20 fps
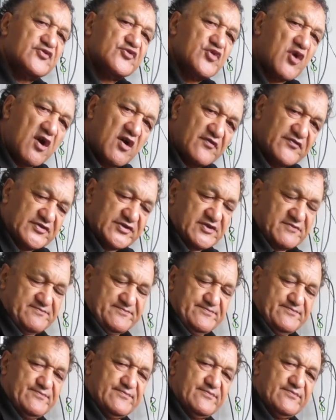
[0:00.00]
12
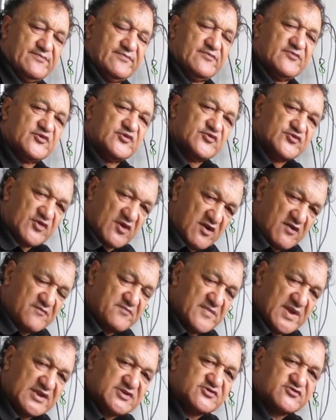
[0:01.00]

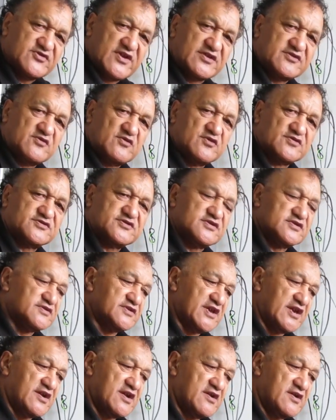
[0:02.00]
Magistrate Courts
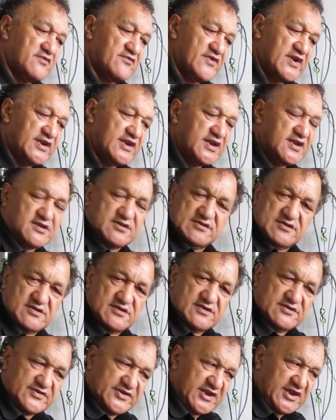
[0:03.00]
that are running
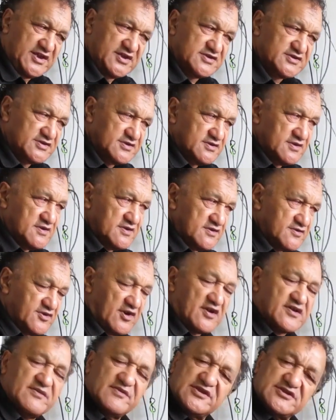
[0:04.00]
these
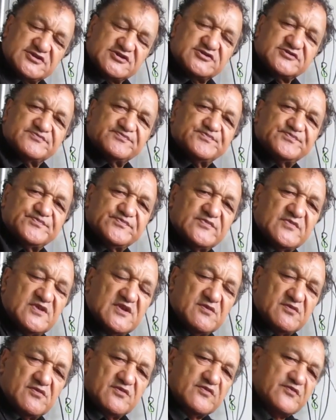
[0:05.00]
documents.
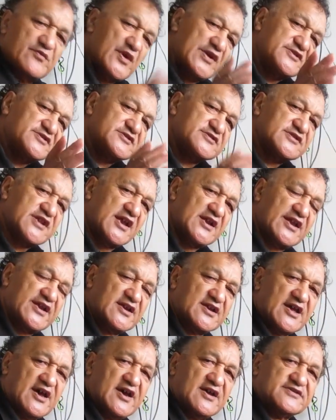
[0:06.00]
Once they're
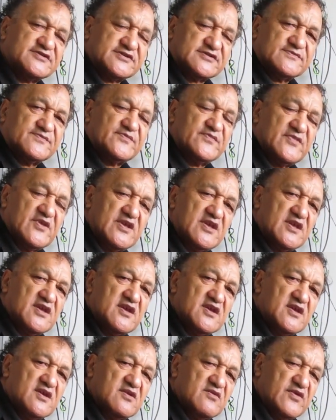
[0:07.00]
legalized,
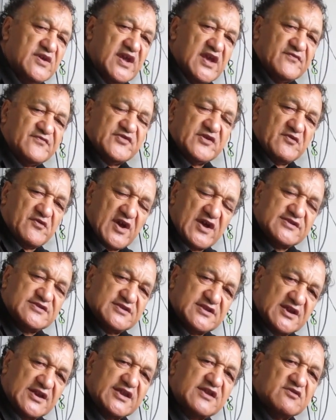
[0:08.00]
we have the
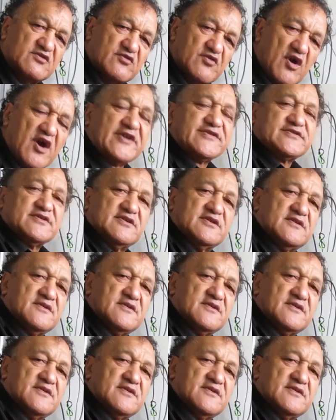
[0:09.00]
right, the legal right,